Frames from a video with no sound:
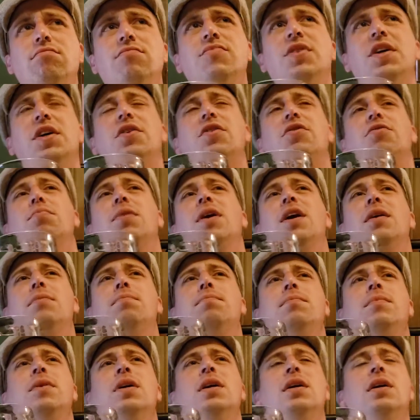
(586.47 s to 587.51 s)
Fitter's
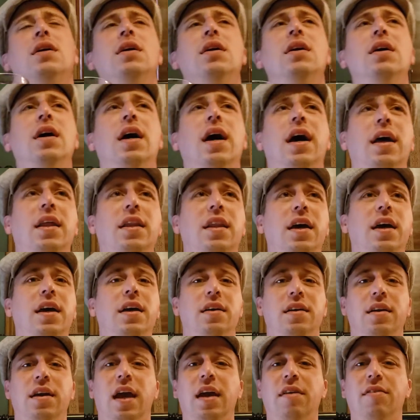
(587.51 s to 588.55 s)
Pub. And they
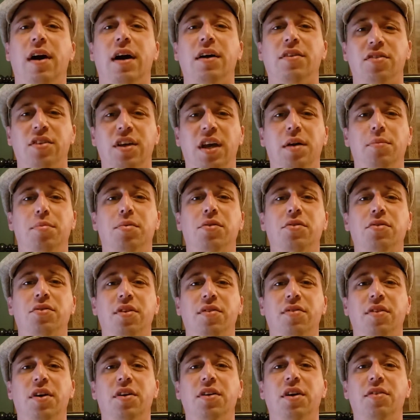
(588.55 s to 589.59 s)
gave out samples
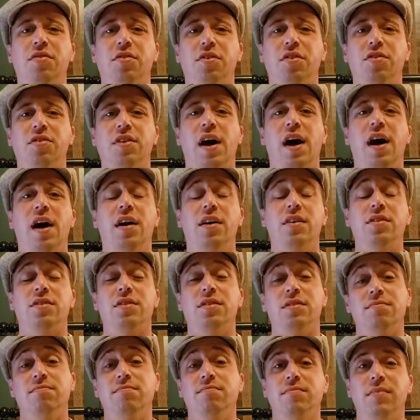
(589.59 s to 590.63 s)
of their different styles.
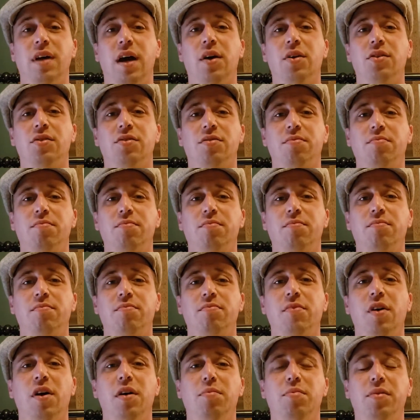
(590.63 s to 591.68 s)
And I was
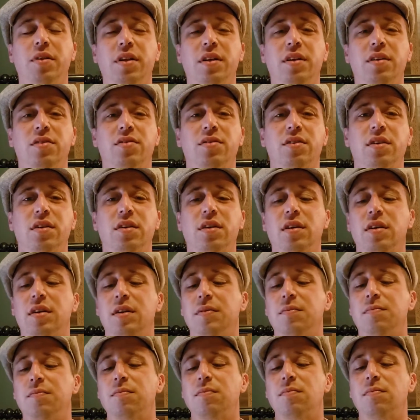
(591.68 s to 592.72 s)
very pleased
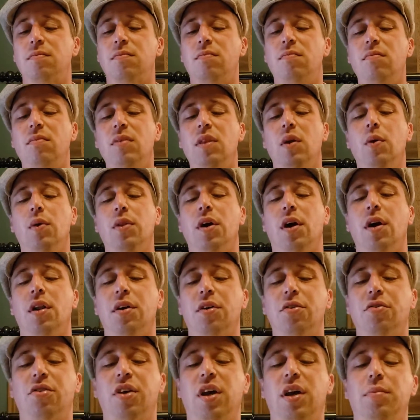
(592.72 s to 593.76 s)
with all
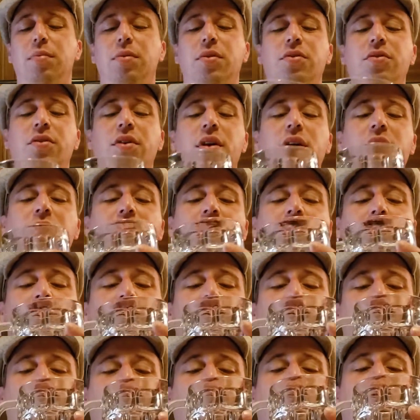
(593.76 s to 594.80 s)
their samples.
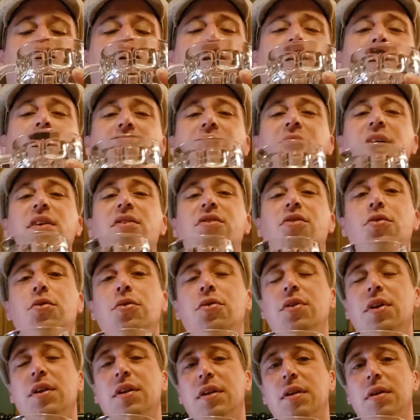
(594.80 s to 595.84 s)
So I think it's
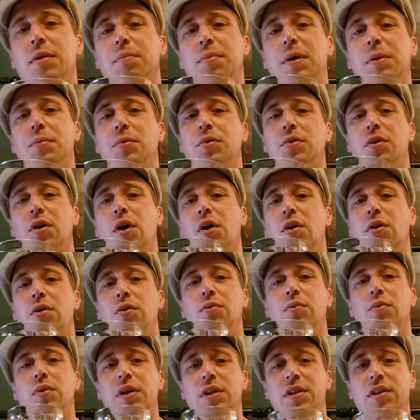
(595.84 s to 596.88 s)
cool that people go
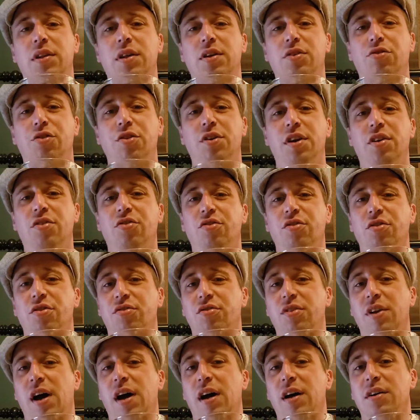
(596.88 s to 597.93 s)
with the traditional
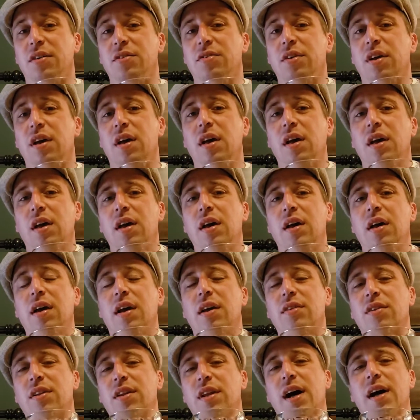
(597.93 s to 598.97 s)
styles.
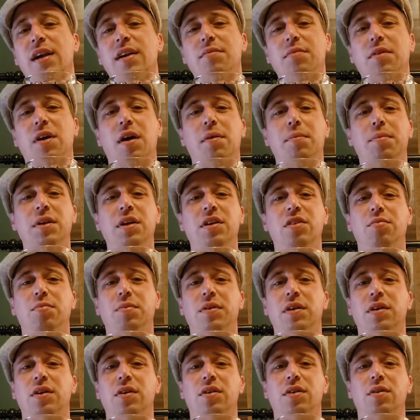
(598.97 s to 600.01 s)
Because a lot of companies have
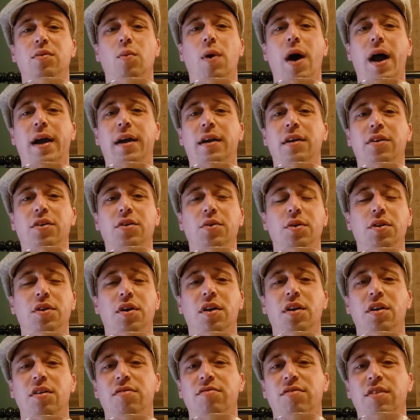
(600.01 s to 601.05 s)
been going wackadoo with all
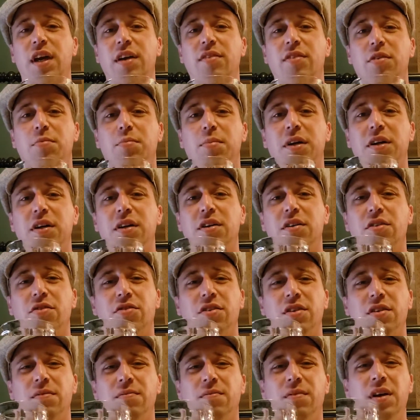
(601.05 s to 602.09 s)
their flavored beers
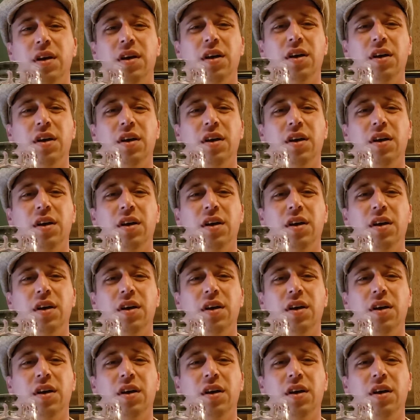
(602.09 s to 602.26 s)
and